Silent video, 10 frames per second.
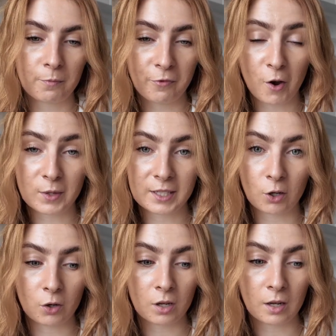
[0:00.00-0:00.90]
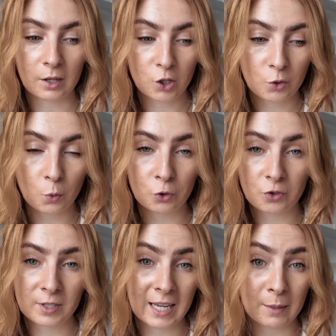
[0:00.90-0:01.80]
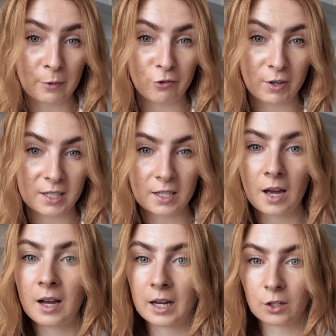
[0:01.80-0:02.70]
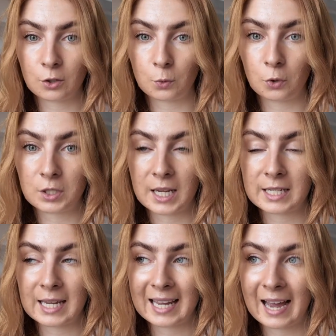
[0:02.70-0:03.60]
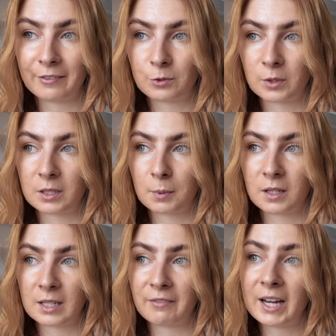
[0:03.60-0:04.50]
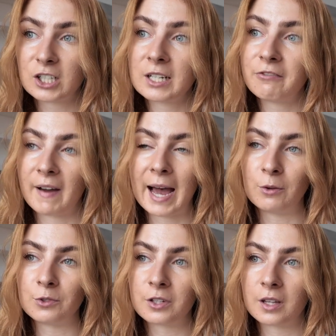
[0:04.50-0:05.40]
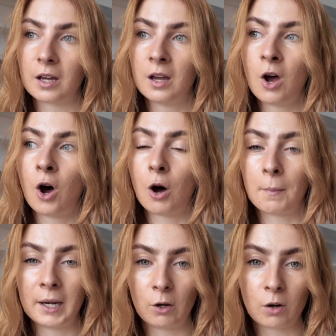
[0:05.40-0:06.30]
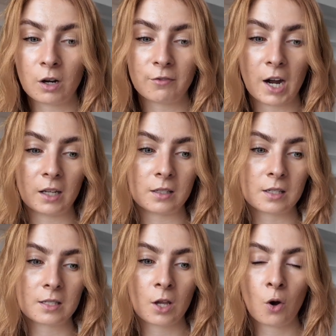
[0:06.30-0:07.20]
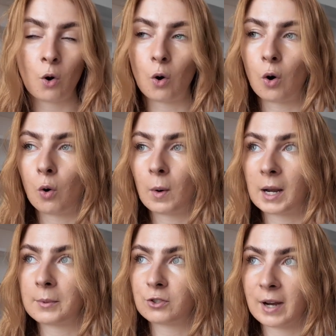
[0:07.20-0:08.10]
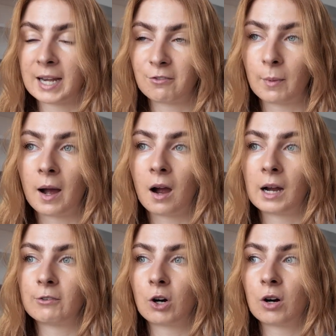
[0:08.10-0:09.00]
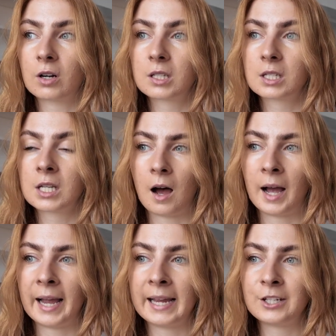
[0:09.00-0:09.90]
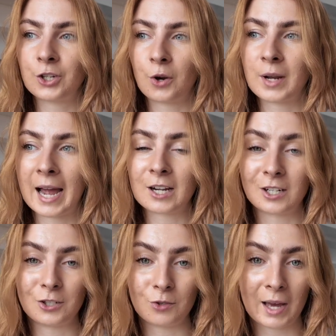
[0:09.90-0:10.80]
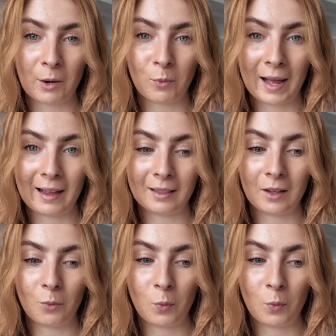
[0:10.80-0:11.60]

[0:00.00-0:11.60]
focusing on good water intake before I start and good water intake afterwards, because I've actually found that on my longer runs or when I was training for my high rocks, I don't actually do that well